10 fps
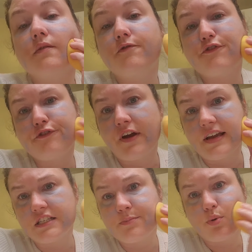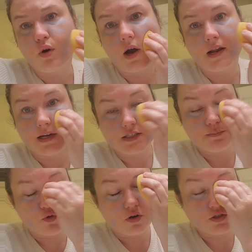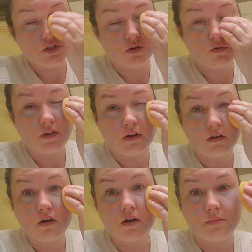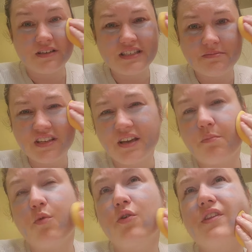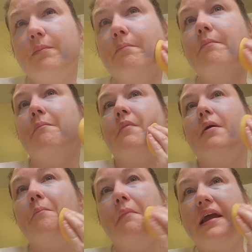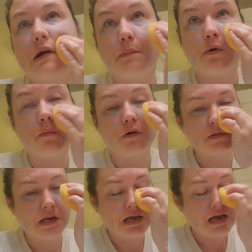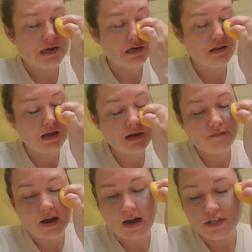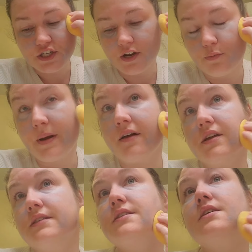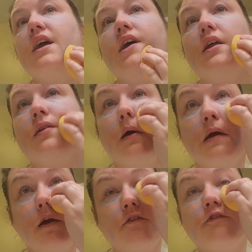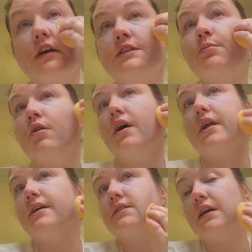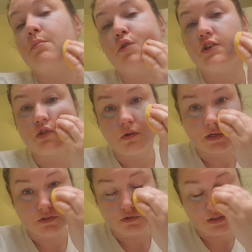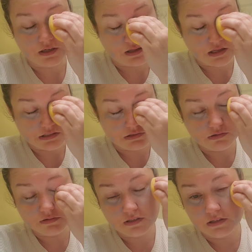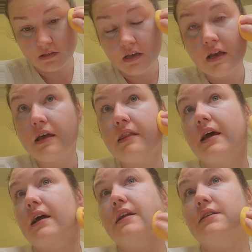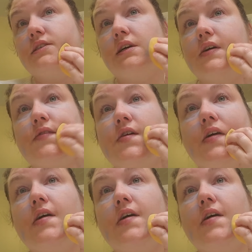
face products, more so than it seems like more than makeup almost. I get a lot of eyeshadow palettes and face products like moisturizers and cleansers and that kind of stuff.